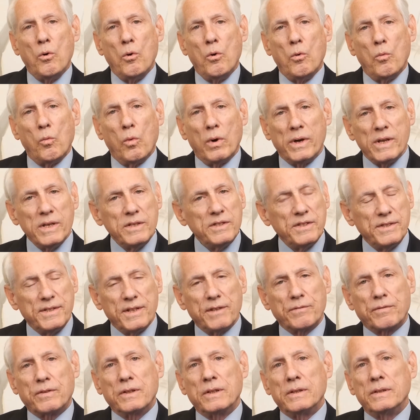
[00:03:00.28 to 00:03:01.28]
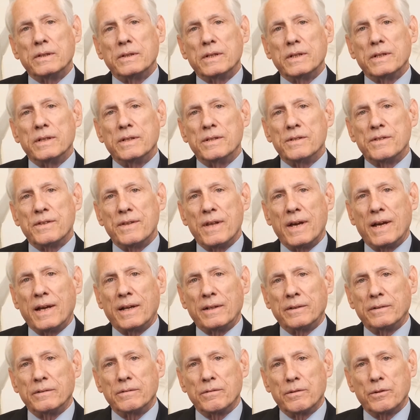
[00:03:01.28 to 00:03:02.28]
What is different is
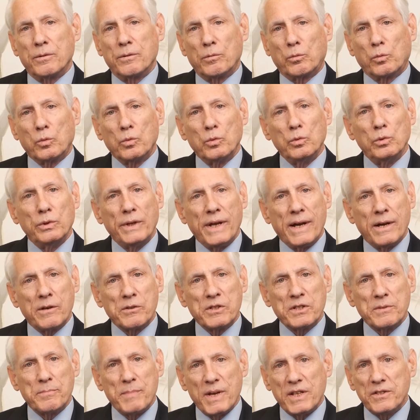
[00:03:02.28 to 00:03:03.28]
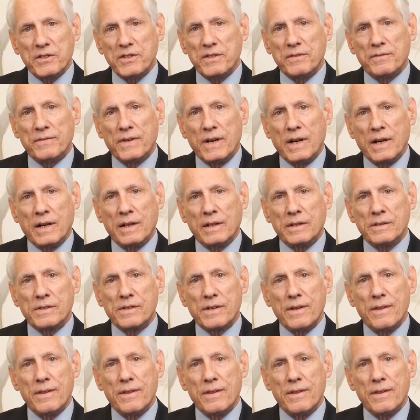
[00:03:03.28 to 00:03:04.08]
that the rule now specifies